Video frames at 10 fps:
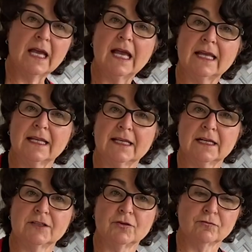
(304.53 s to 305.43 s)
and let
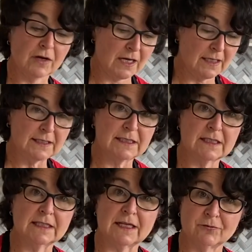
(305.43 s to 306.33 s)
it rise,
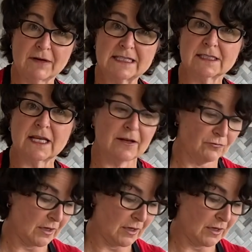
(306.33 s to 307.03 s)
let it rest and